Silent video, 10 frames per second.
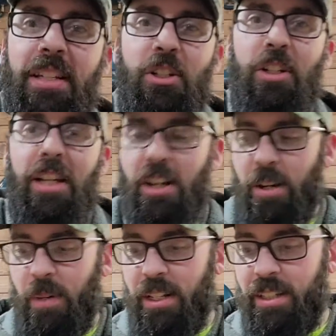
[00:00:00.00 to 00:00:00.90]
to get you to hear
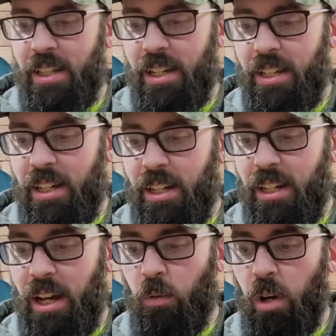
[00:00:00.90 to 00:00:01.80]
it, but it's like
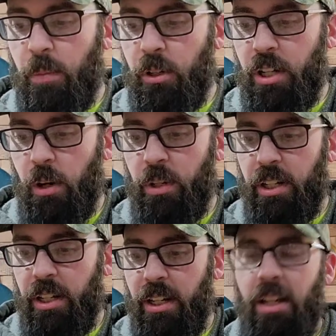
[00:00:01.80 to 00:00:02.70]
a
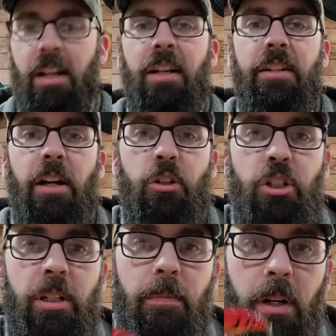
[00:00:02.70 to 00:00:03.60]
rubber-coated
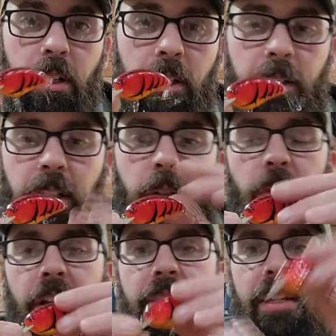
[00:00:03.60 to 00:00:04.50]
tungsten ball
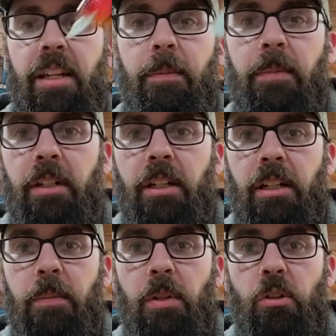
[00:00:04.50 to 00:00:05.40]
with that same
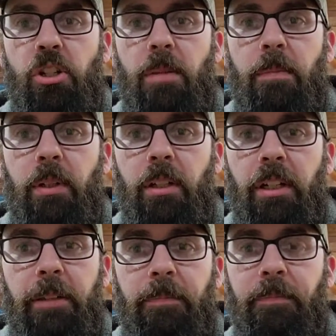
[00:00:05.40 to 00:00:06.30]
computer chip bill
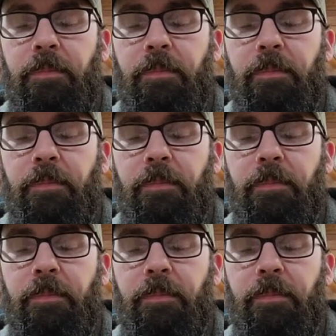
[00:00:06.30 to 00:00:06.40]
on it.